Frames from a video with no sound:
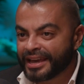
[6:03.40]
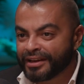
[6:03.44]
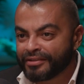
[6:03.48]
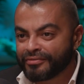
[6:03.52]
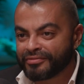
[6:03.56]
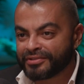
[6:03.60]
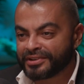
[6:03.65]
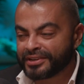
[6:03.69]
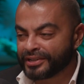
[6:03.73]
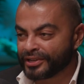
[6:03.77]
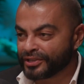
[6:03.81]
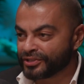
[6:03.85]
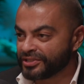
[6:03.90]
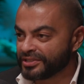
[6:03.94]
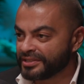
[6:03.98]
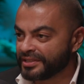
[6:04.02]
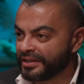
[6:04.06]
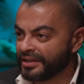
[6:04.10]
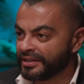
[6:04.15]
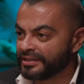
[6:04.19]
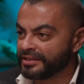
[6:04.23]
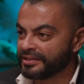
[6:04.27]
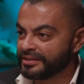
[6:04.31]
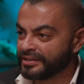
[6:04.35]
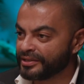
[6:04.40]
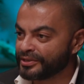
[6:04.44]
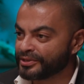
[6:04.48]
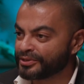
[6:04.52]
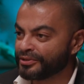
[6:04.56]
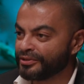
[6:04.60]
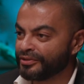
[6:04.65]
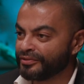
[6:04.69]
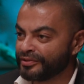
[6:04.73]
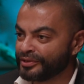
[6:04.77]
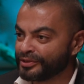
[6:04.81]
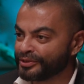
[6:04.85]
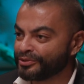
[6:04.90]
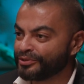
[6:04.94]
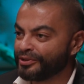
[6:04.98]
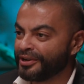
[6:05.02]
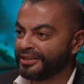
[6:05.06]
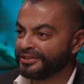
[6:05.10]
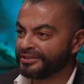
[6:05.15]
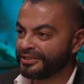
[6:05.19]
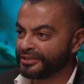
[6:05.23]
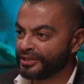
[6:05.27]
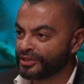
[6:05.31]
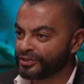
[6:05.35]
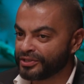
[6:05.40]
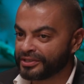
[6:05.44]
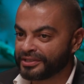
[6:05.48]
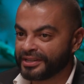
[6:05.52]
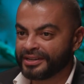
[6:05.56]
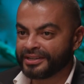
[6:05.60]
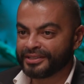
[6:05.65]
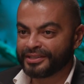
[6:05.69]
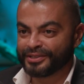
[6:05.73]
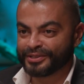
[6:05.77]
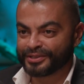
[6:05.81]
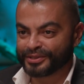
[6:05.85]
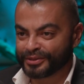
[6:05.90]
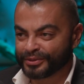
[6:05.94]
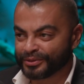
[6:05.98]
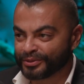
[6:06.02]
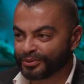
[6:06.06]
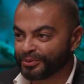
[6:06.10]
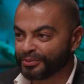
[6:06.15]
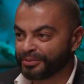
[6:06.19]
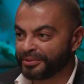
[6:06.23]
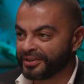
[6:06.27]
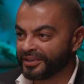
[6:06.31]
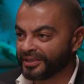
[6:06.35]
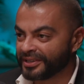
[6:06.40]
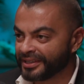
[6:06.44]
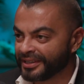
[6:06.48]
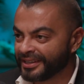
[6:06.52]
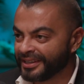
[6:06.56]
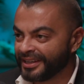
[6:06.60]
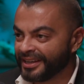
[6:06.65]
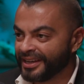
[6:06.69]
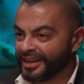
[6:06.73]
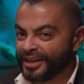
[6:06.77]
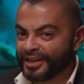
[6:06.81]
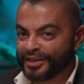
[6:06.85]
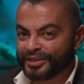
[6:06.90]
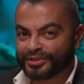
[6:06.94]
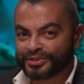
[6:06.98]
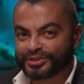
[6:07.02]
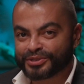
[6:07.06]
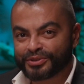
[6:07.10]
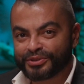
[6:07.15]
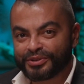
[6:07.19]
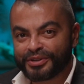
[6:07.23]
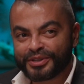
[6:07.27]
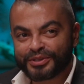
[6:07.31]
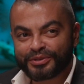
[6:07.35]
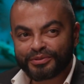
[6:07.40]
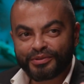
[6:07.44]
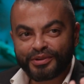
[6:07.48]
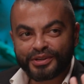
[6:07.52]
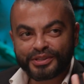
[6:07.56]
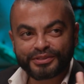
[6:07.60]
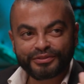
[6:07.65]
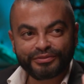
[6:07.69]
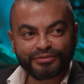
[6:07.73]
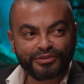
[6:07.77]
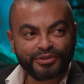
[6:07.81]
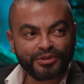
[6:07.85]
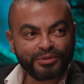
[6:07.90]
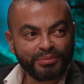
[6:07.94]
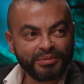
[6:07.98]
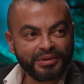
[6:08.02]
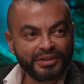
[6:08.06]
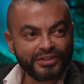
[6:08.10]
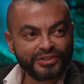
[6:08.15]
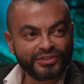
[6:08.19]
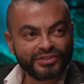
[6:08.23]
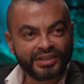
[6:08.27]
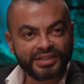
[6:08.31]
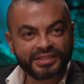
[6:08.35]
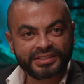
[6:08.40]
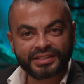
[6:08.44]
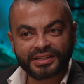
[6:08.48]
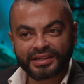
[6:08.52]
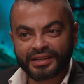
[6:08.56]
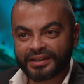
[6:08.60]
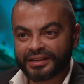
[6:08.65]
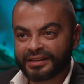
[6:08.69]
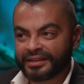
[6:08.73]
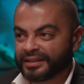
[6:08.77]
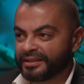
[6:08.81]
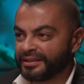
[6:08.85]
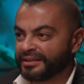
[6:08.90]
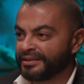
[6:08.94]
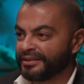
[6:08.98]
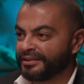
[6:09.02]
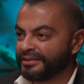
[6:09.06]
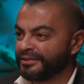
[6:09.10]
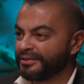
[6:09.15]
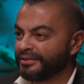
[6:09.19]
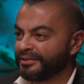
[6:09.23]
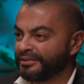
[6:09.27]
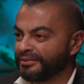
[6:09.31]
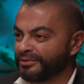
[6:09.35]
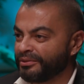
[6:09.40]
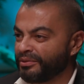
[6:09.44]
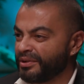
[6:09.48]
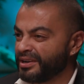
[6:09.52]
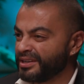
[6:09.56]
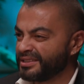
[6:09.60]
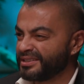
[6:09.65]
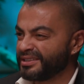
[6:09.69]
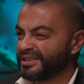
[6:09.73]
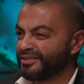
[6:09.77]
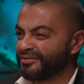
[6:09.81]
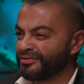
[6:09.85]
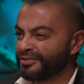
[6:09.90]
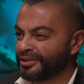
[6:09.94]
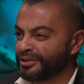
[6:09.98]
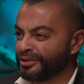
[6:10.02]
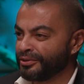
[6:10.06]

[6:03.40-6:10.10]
every nationality. There's over 200 nationalities in Dubai. So it was for me just like, why travel